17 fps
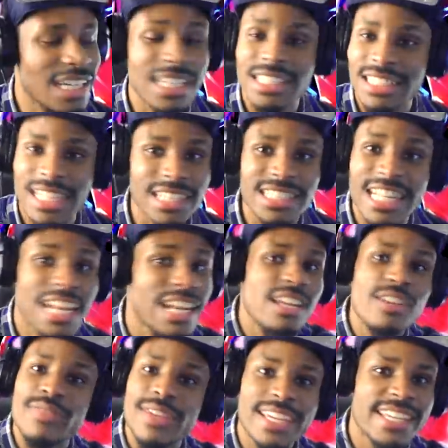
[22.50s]
that's that's
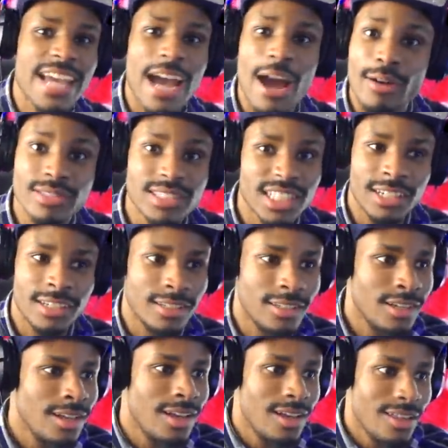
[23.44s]
not even
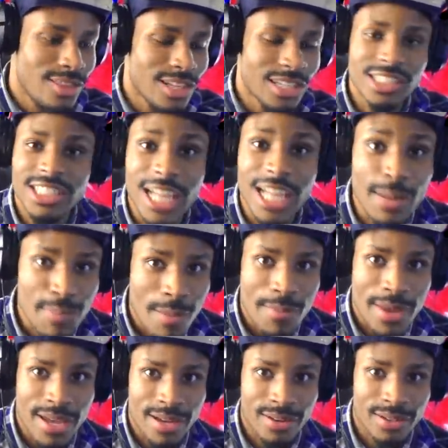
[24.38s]
counting the Step
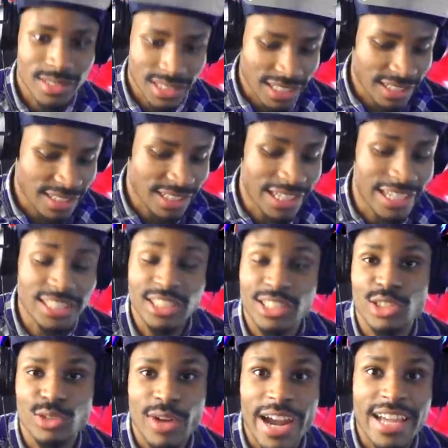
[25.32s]
Up banners, and the
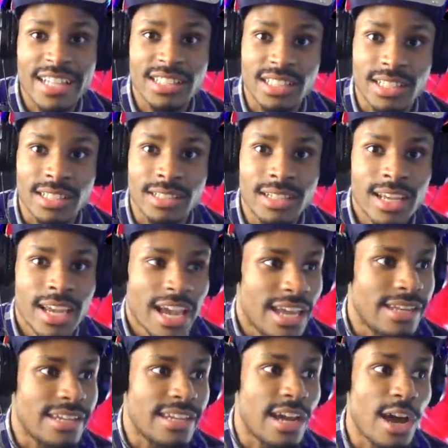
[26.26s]
Legends Rising,
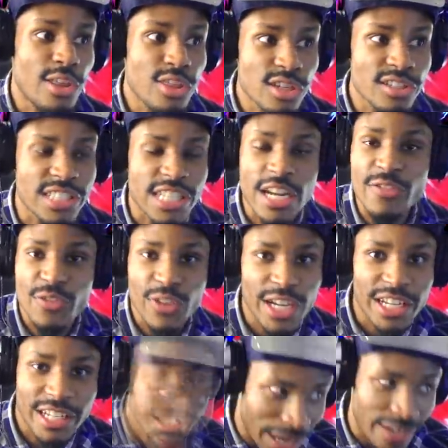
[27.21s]
and the other
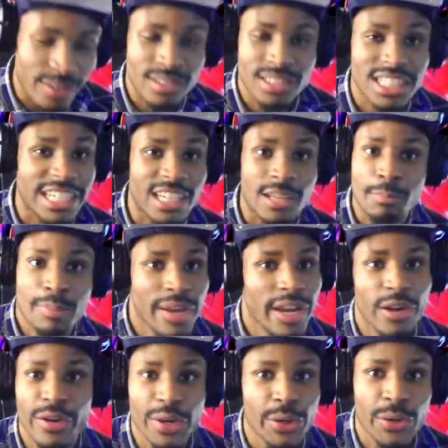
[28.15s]
different banners like
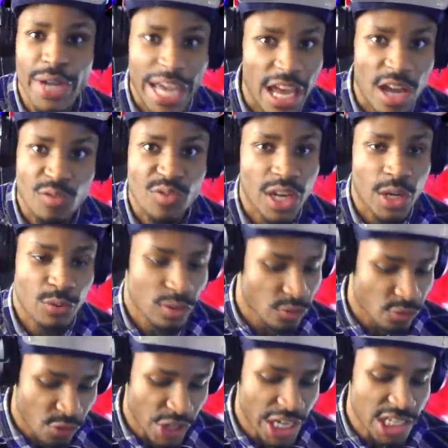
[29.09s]
Imperial Advent
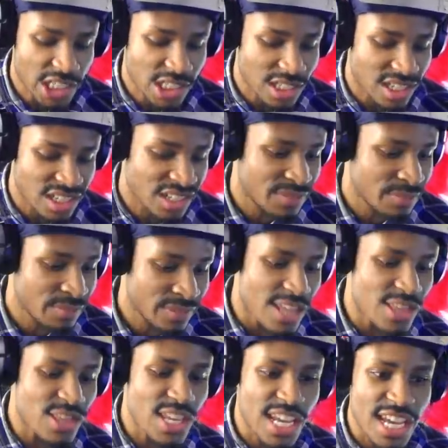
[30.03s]
with Frieza,
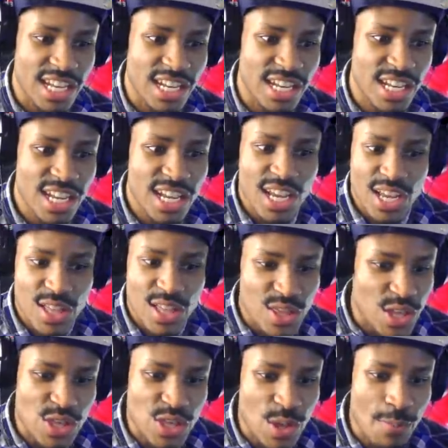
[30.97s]
and then
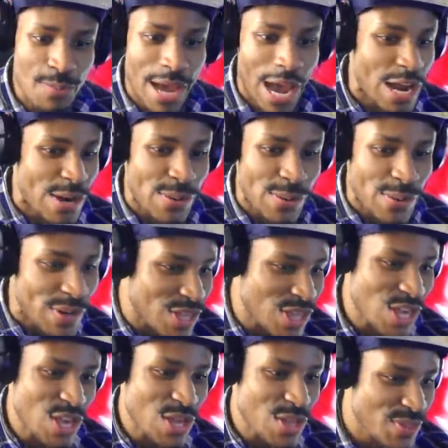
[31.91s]
the, the banner
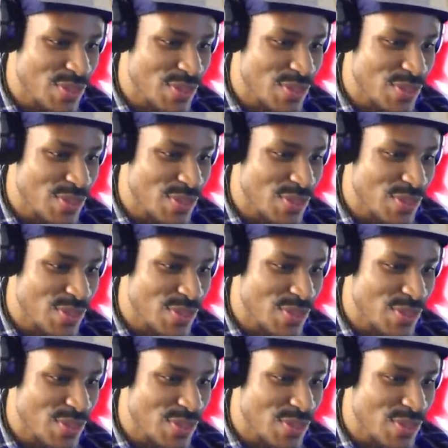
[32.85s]
with